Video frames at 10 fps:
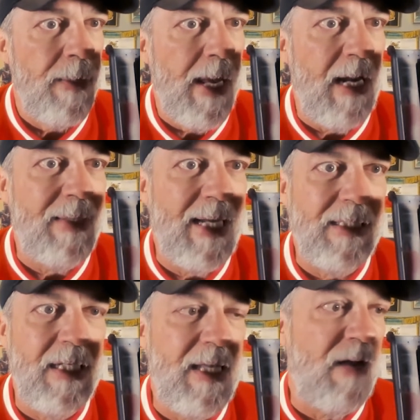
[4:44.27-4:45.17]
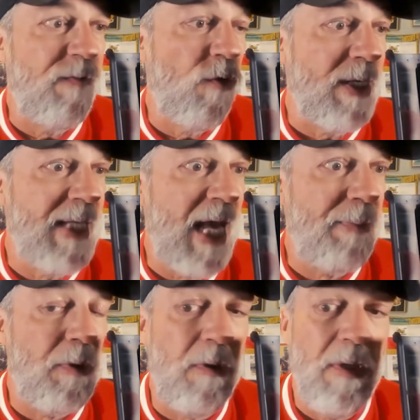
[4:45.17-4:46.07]
And I'm guessing that, for
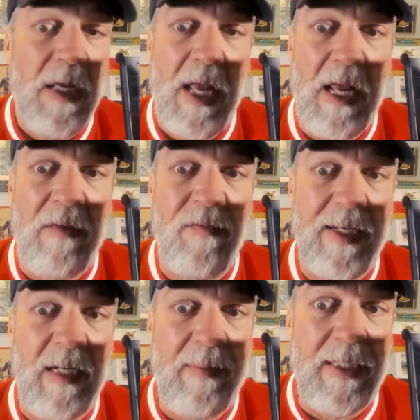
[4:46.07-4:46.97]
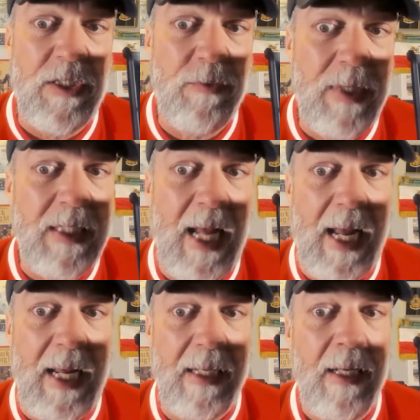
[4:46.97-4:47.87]
example, a Vietnamese street
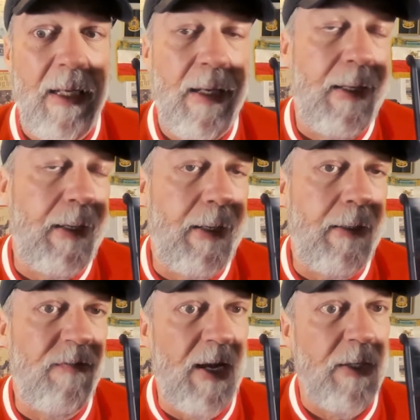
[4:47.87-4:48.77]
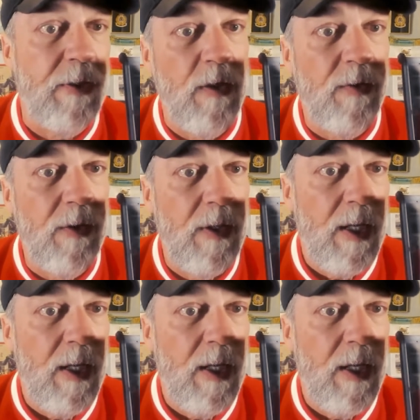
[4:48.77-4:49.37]
gang in Vancouver